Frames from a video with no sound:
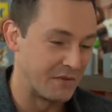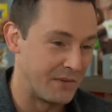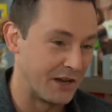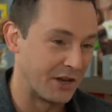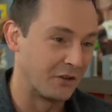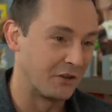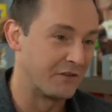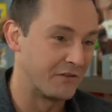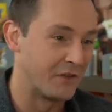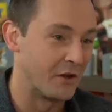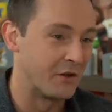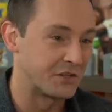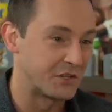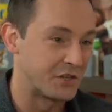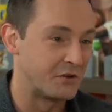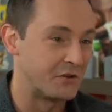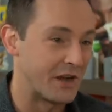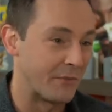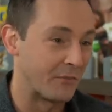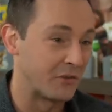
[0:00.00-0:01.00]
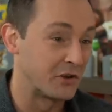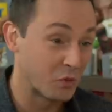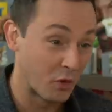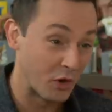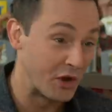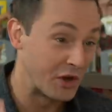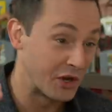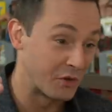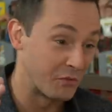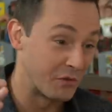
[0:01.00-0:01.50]
middle of those two numbers
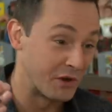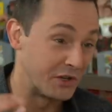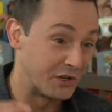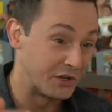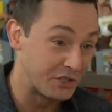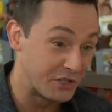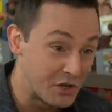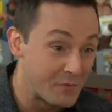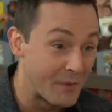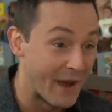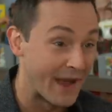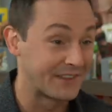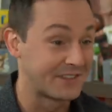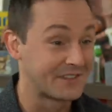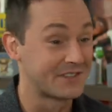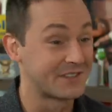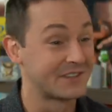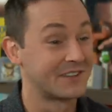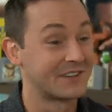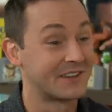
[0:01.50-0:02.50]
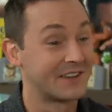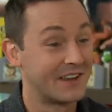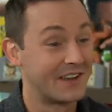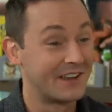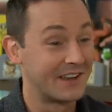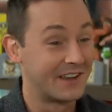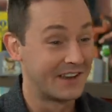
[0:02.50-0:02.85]
where you can win two bets. You